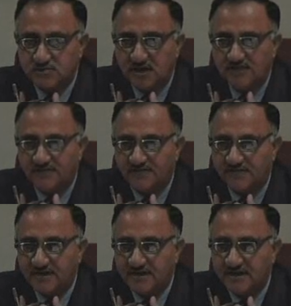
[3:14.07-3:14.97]
to have
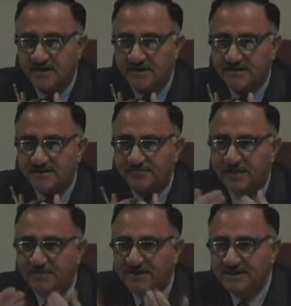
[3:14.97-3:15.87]
the
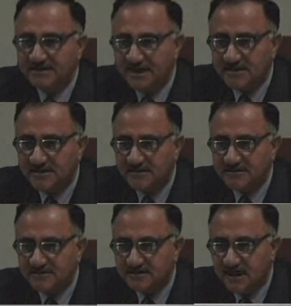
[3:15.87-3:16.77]
public
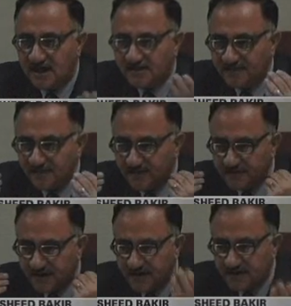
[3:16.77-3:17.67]
sectors have
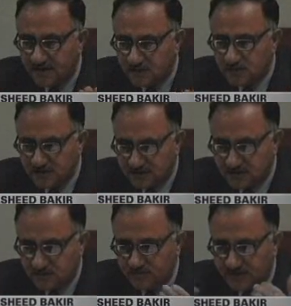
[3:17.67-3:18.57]
their
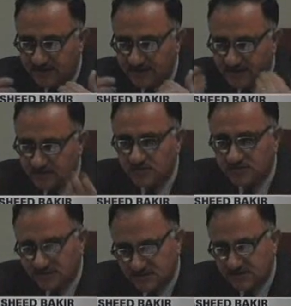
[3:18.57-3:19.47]
rules, to play their
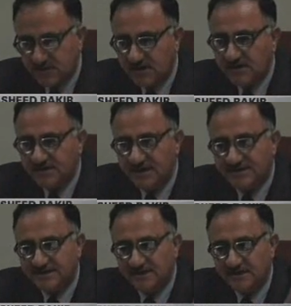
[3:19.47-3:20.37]
rules.
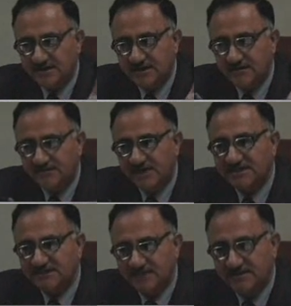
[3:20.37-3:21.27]
That's the
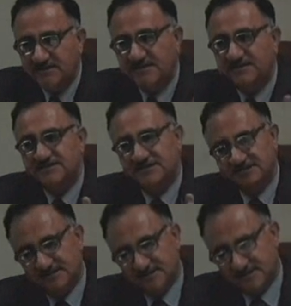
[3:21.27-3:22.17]
investment is
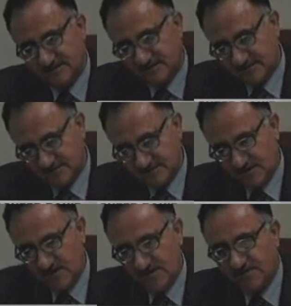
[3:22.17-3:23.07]

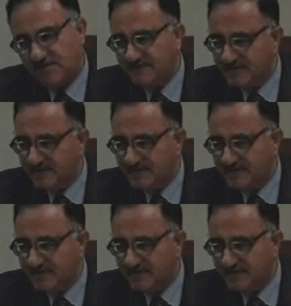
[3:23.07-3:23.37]
of